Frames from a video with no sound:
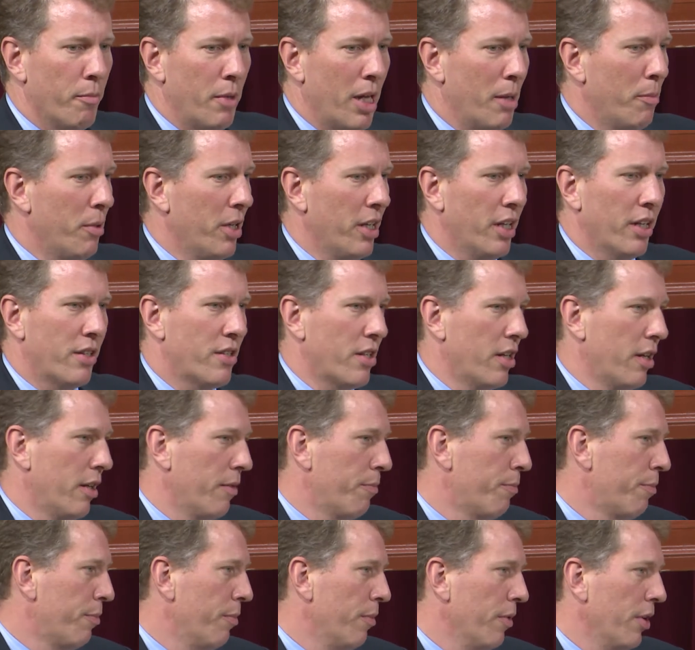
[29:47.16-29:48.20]
maybe it's
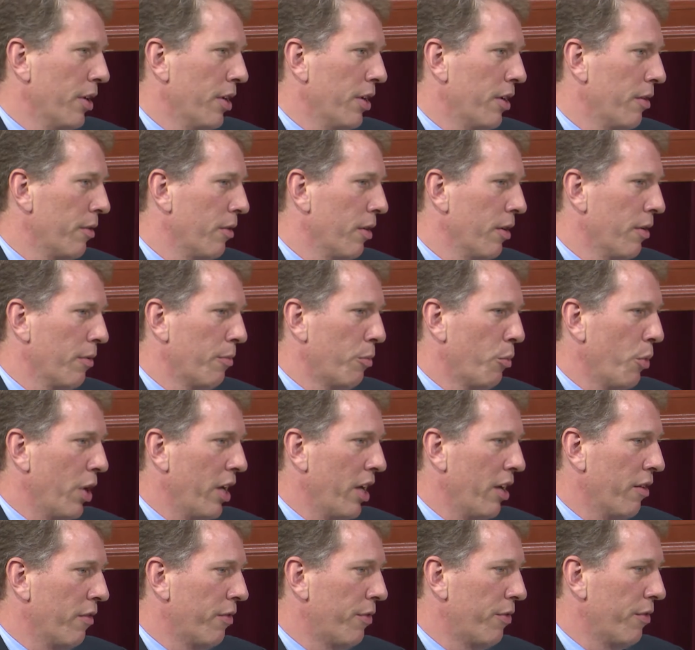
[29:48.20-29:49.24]
a, a, a
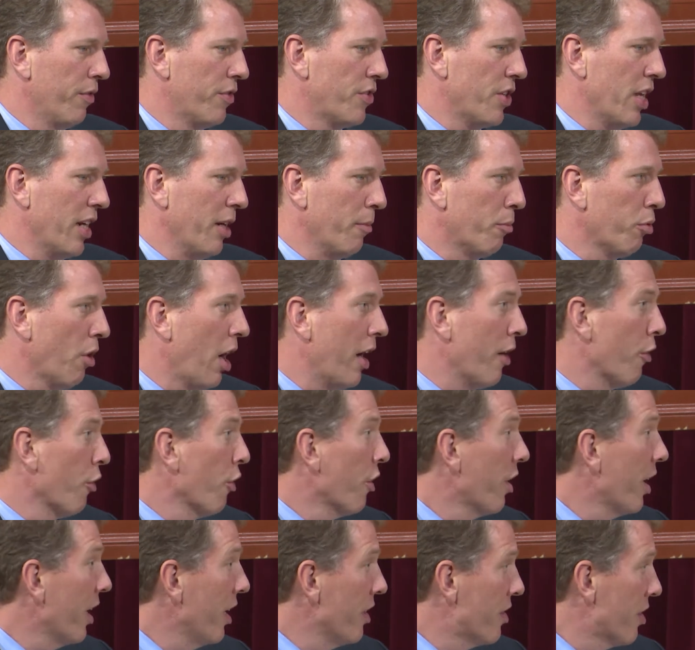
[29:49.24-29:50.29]
way of setting
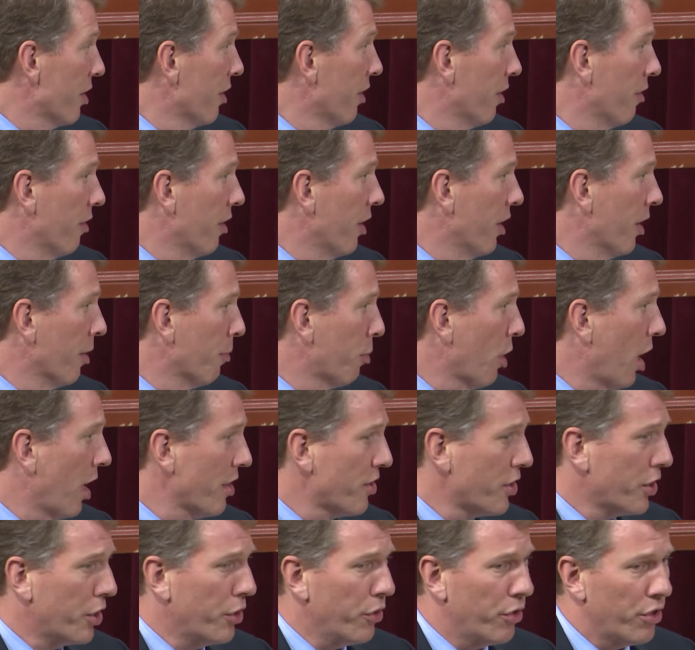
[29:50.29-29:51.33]
priorities in, in a
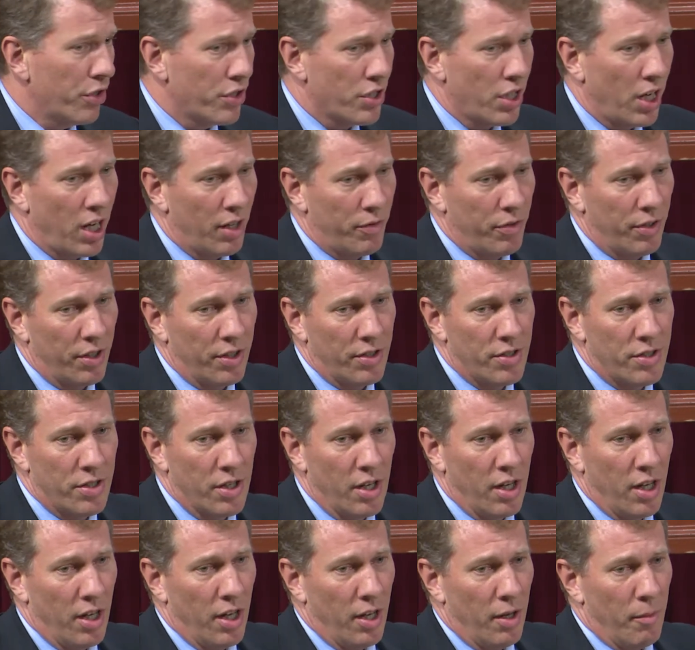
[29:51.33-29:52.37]
prosecutor's office,
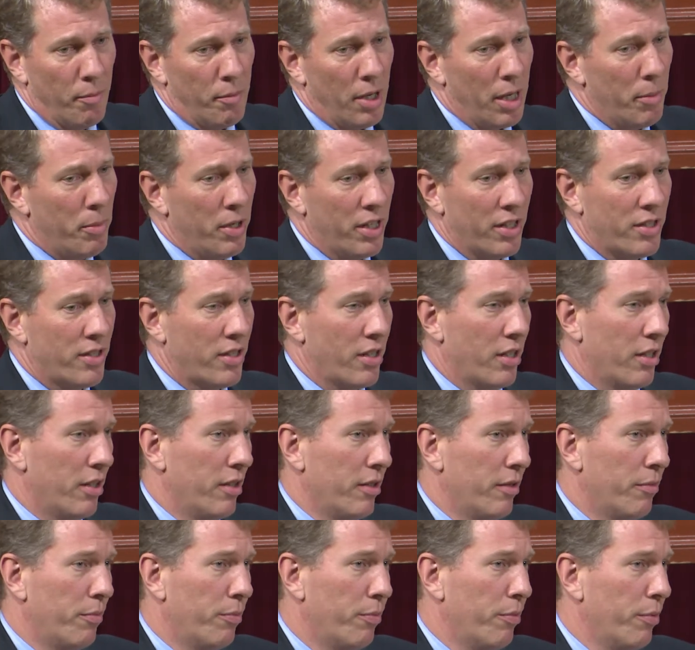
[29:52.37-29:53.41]
maybe it's
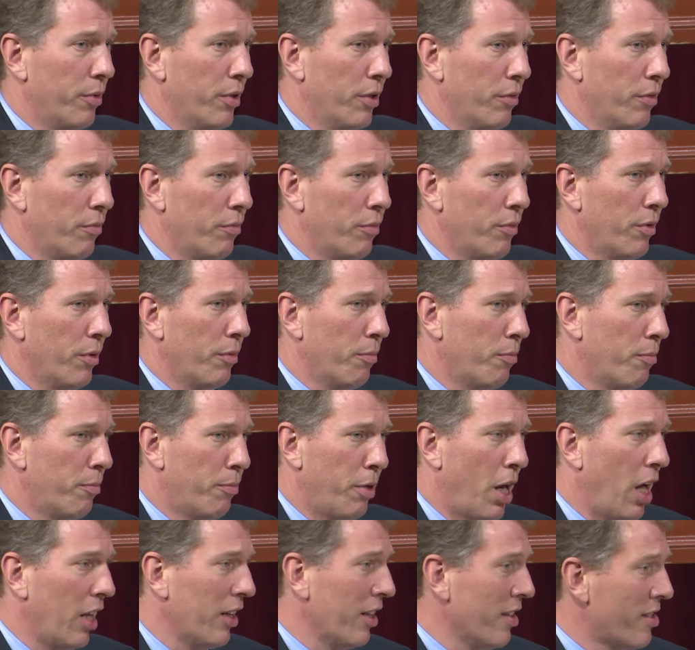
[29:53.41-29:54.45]
a, a
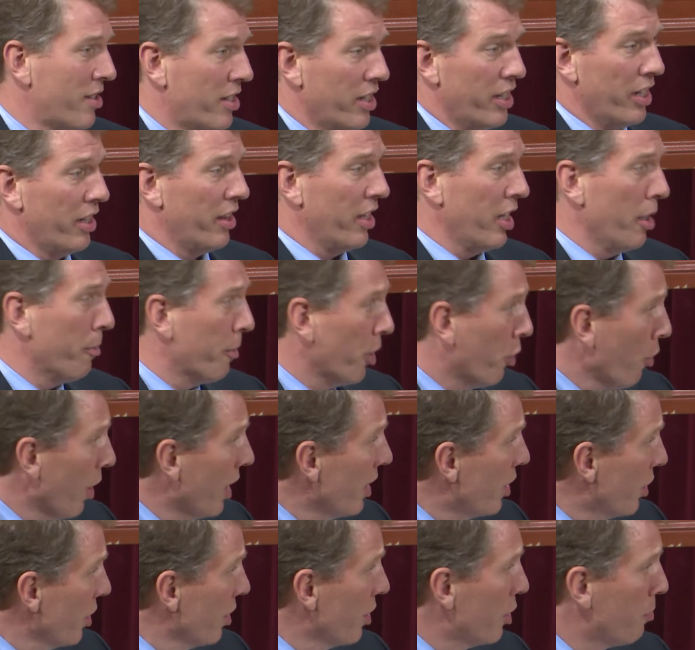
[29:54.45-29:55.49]
policy in the
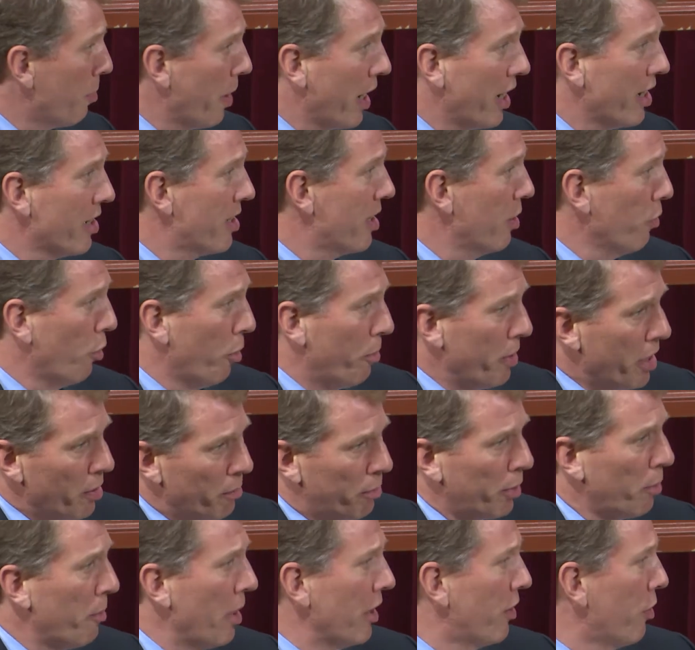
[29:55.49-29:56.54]
immigration space that will be
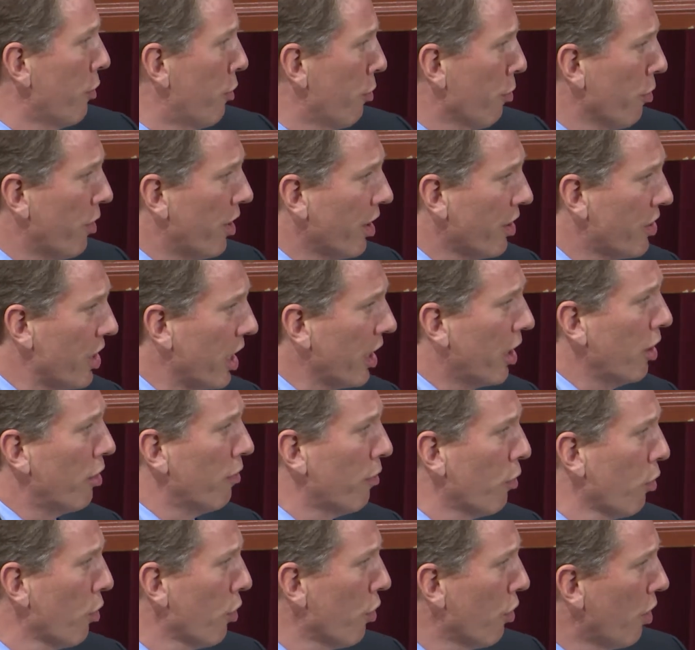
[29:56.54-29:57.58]
implemented through an
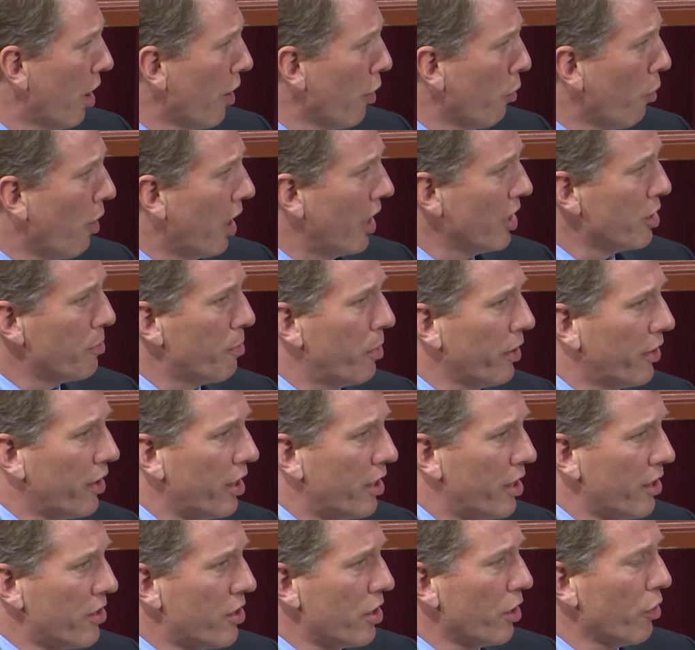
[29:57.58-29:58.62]
executive order or otherwise, but the
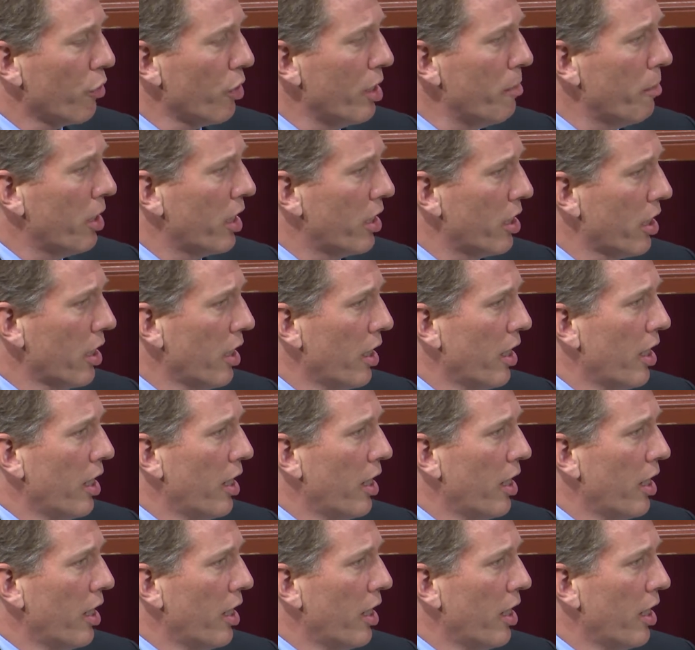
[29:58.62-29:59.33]
disagreement,